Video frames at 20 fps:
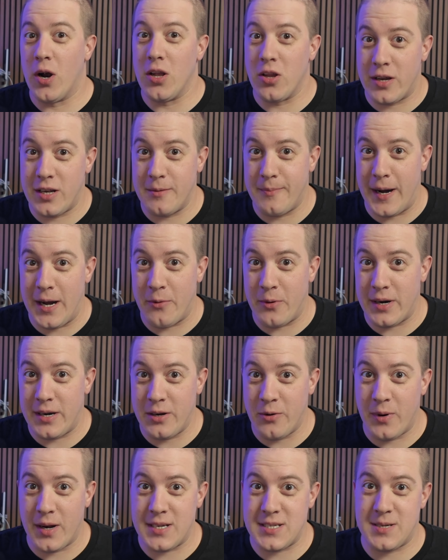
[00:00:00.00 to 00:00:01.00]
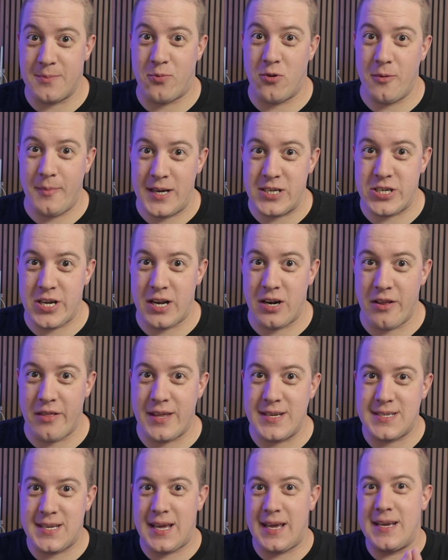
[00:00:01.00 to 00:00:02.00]
are looking to buy one and you want to support my channel,
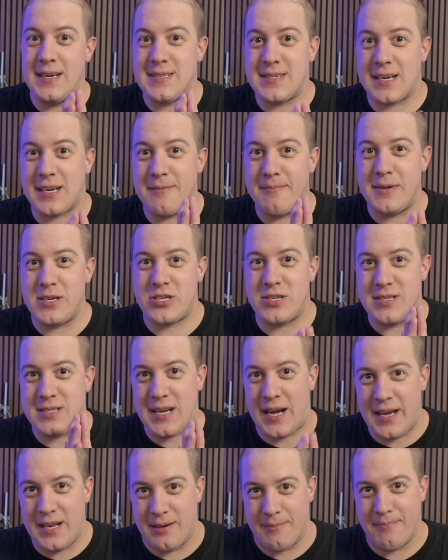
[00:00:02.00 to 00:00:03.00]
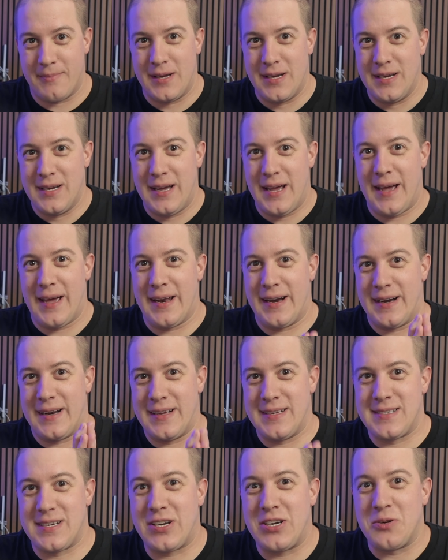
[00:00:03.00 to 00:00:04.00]
this is a commissions item, and it
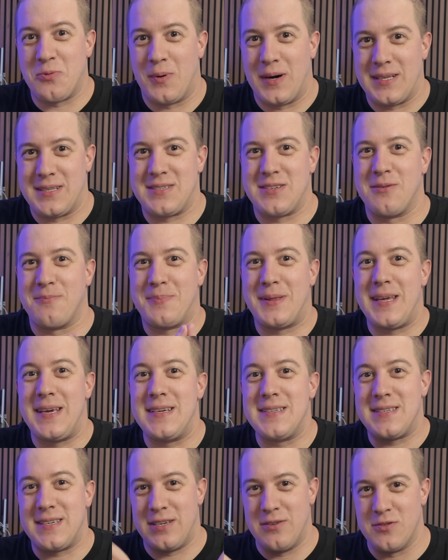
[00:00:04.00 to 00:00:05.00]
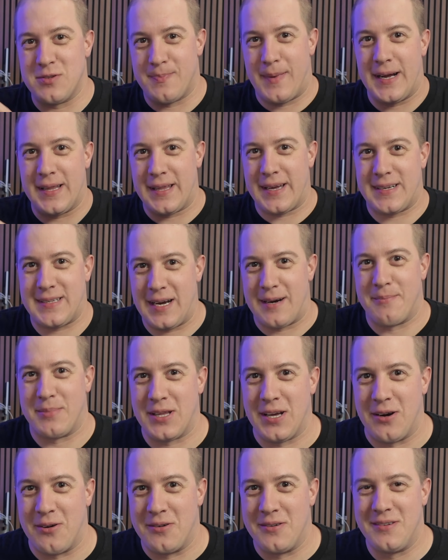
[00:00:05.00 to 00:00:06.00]
is a good one, so please use my link down
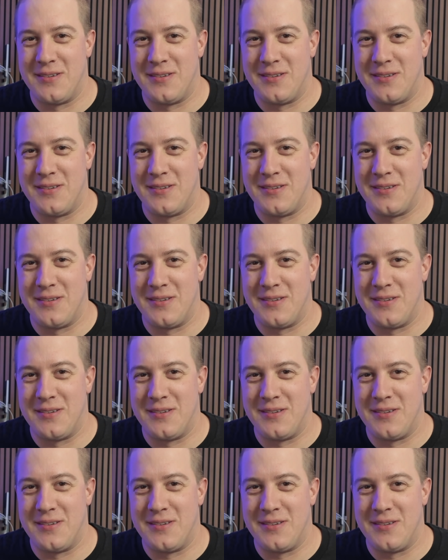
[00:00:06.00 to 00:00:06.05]
below.